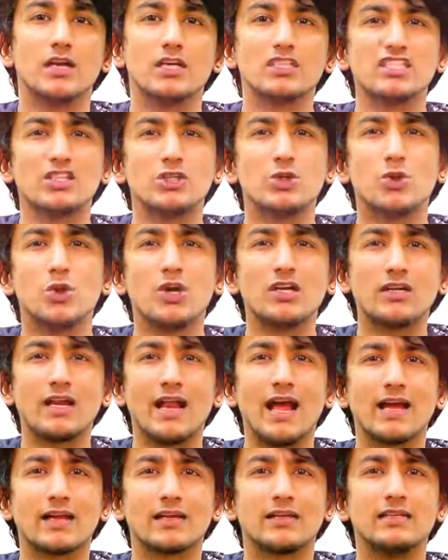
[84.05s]
A slower
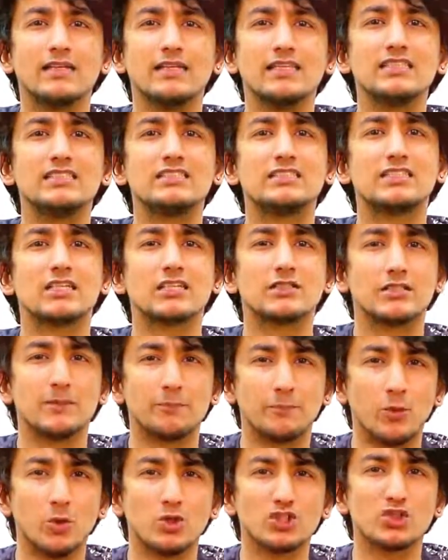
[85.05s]
track is
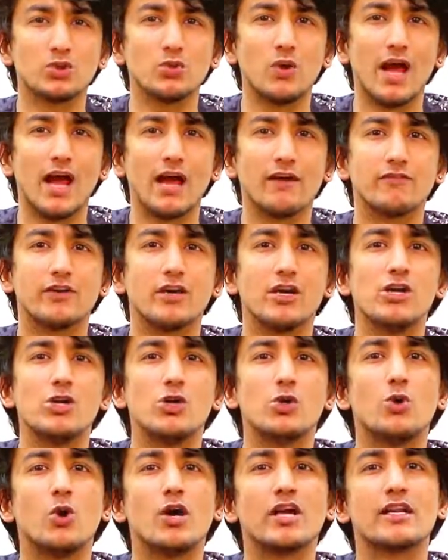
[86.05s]
supposed to have a
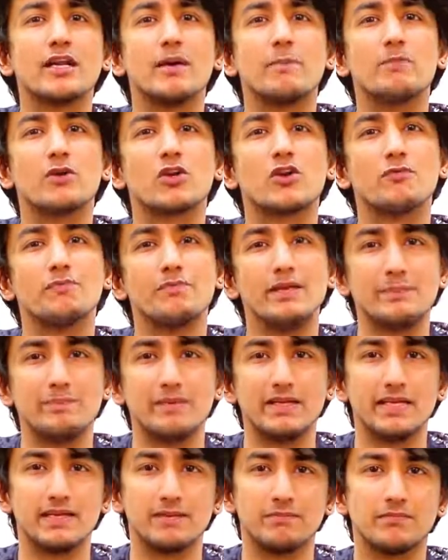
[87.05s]
lower number of
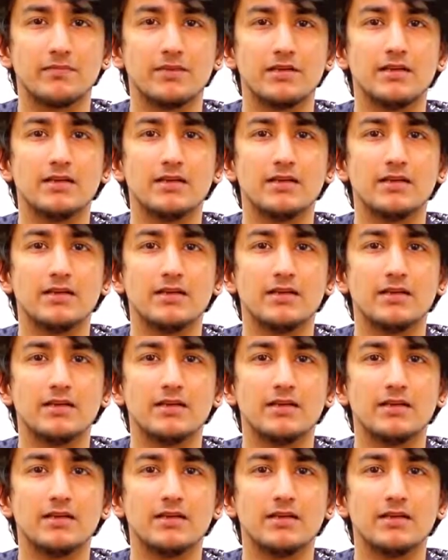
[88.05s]
BPM.